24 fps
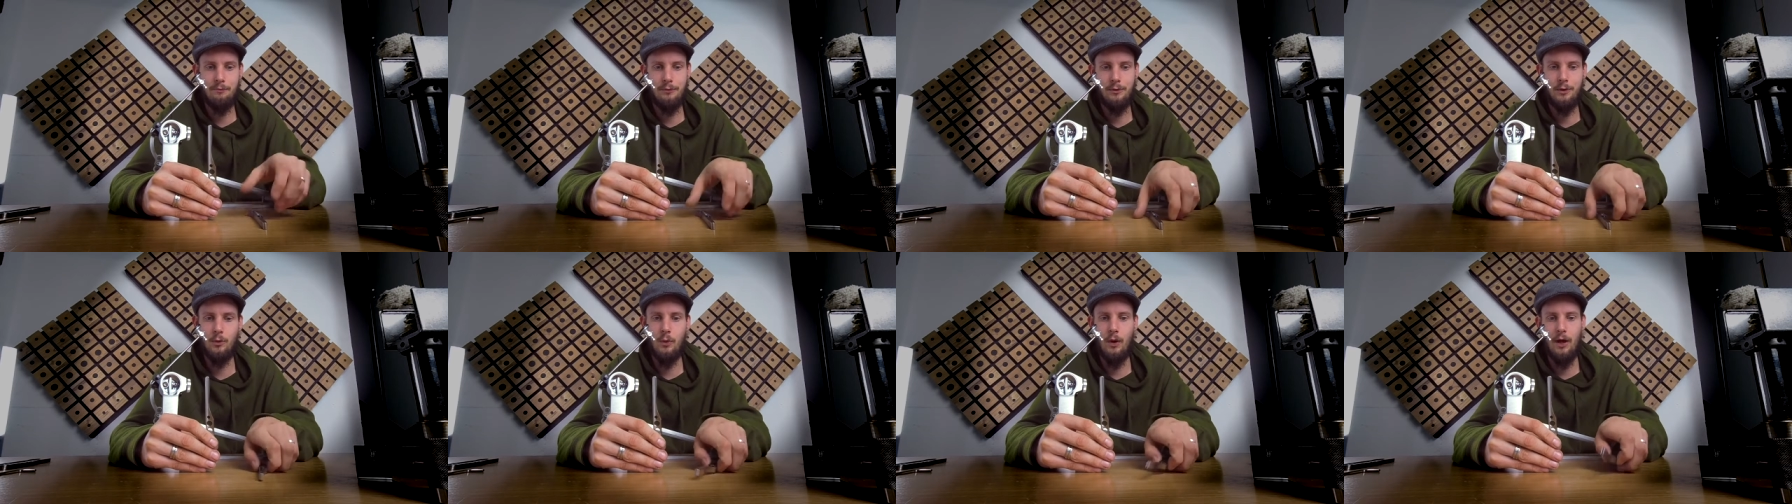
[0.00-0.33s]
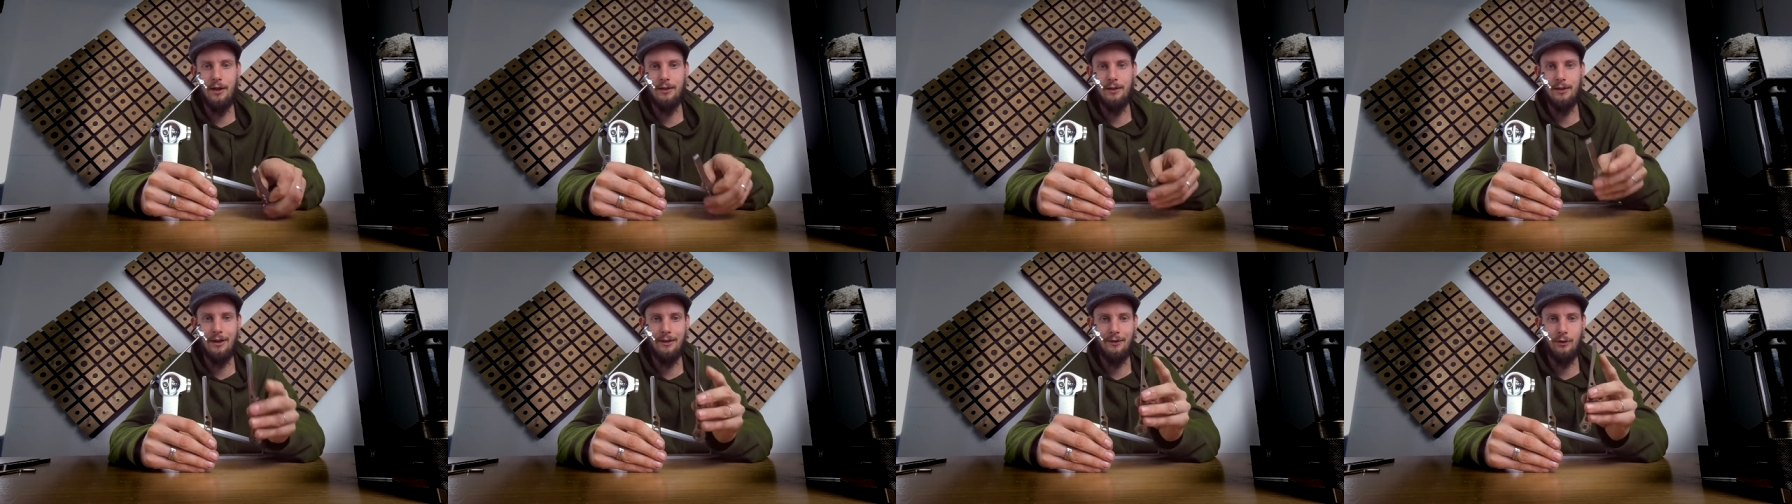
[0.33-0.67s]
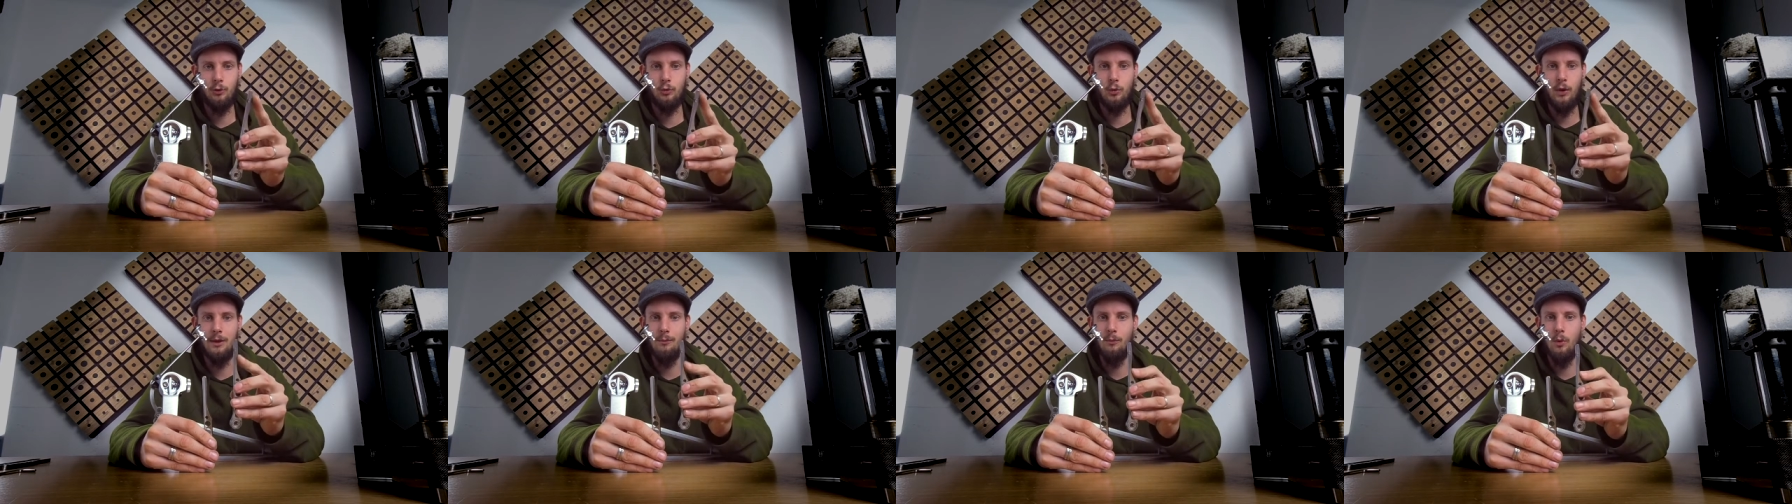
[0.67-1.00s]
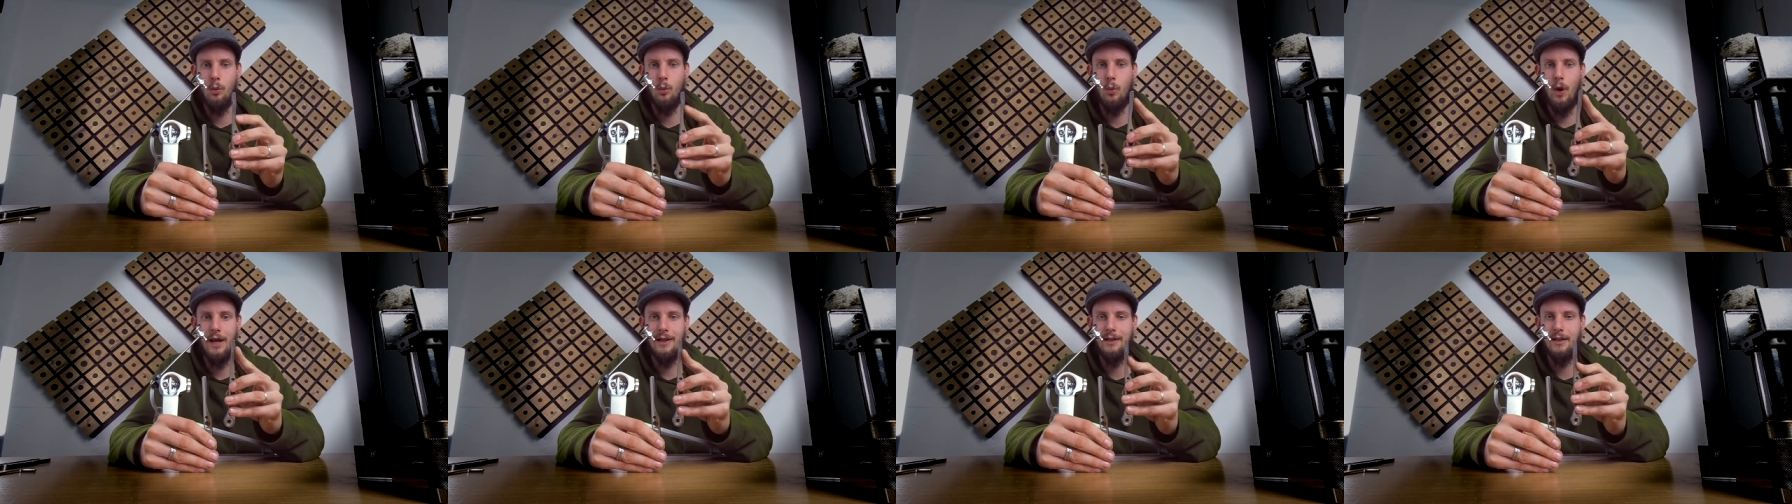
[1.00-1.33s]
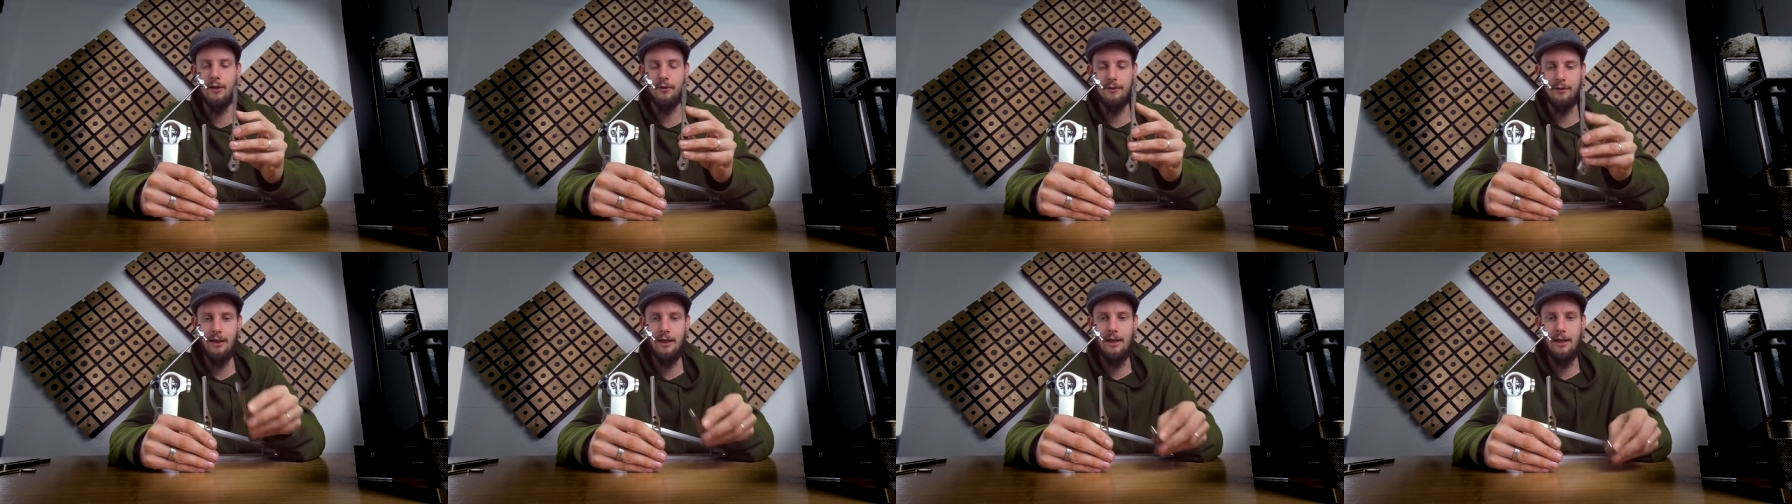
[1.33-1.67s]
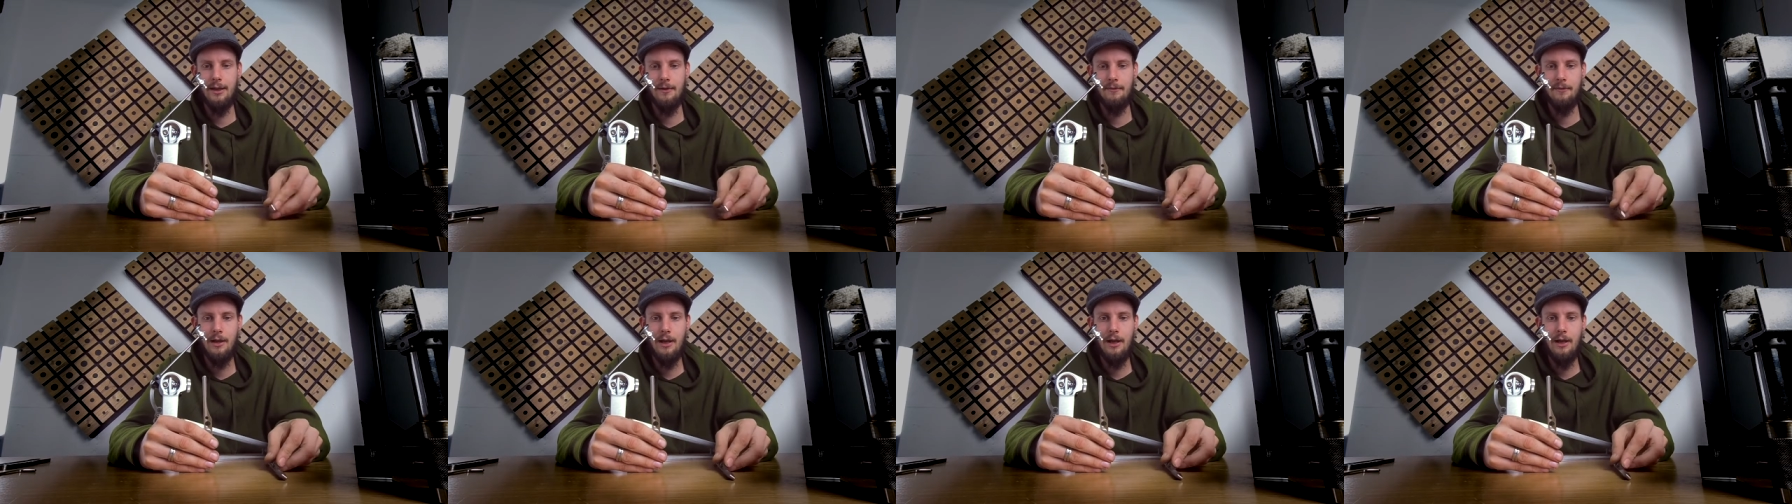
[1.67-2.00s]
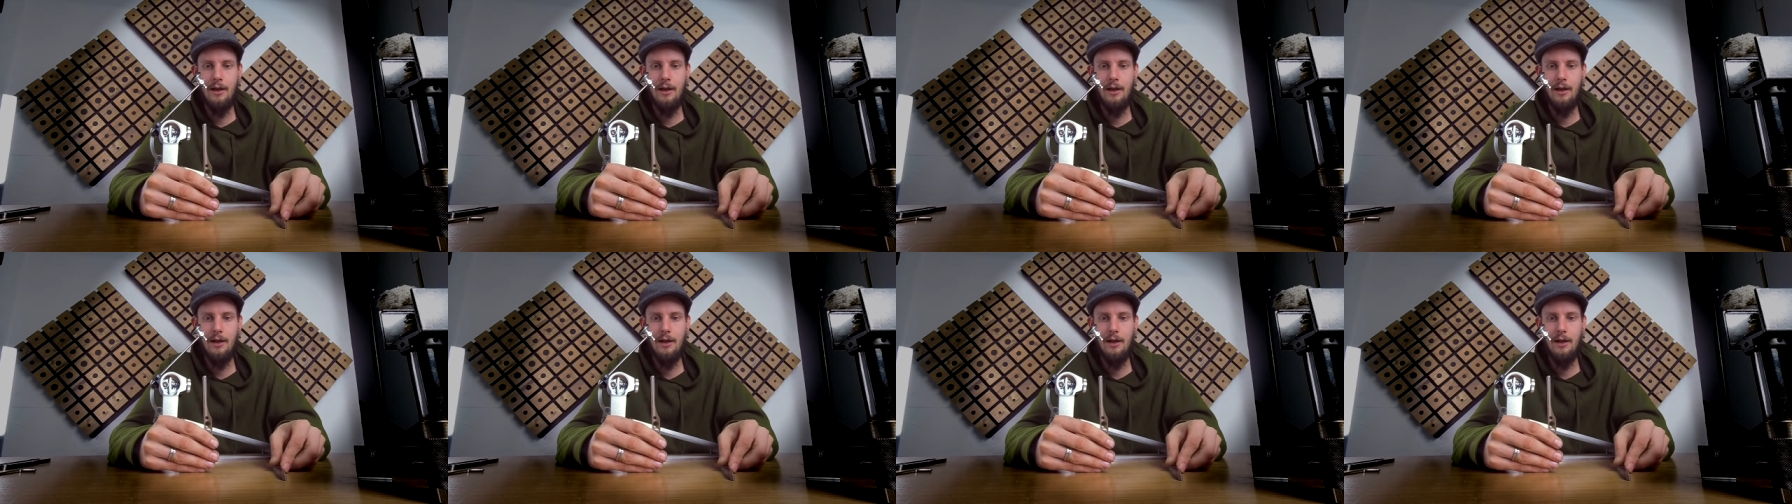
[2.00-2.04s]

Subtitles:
quite extreme radius here.